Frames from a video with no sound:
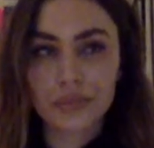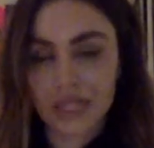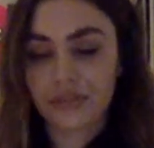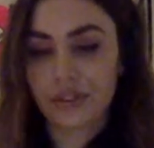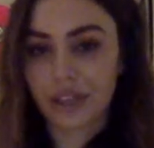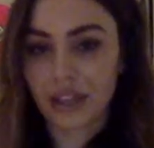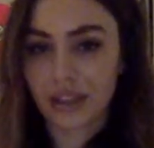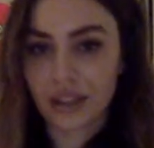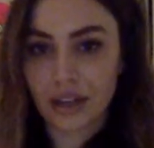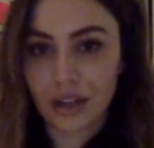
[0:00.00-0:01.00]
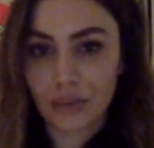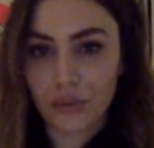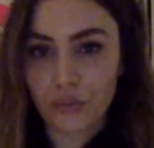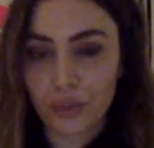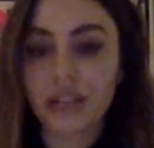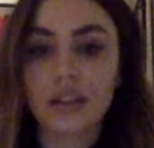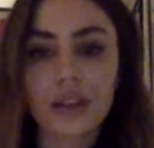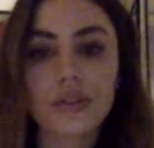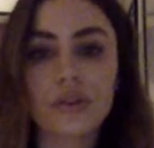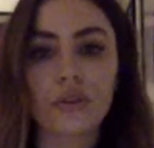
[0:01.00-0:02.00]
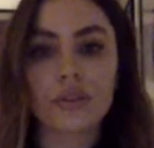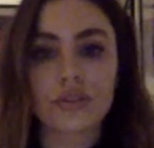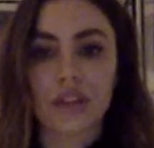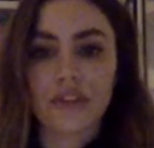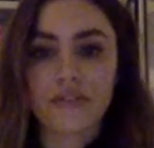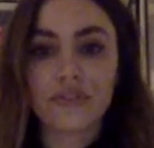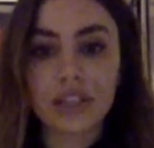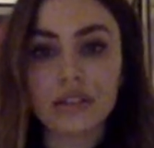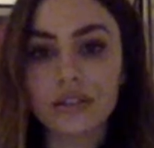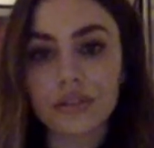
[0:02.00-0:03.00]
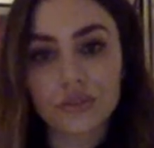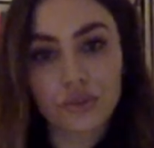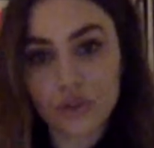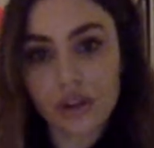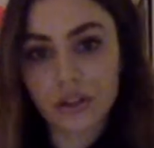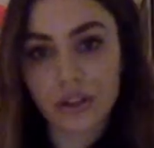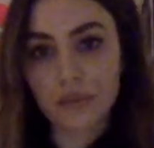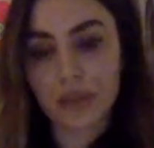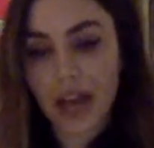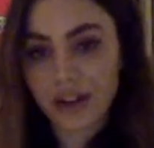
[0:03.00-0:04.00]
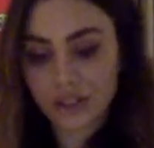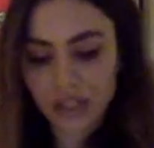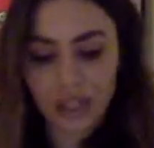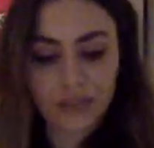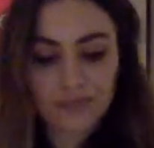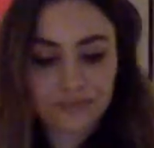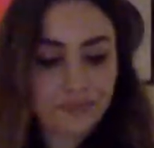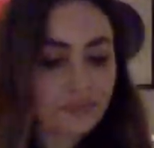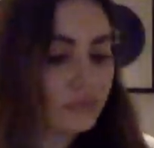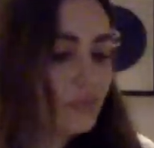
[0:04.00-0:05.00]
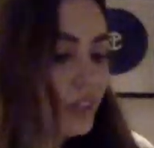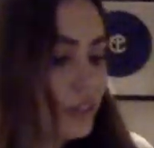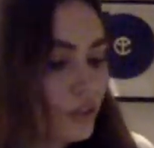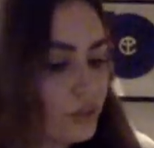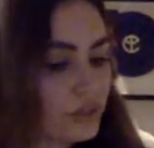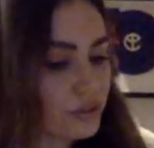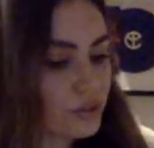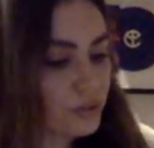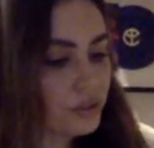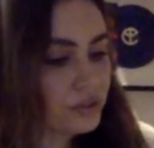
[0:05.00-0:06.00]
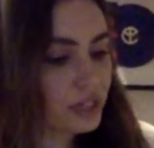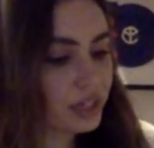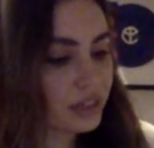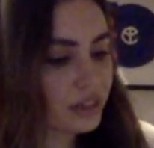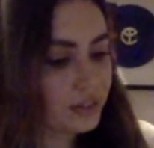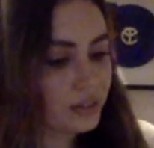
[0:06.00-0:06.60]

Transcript: differently than we've played the other chords, so they feel stronger, but actually, the only notes we're using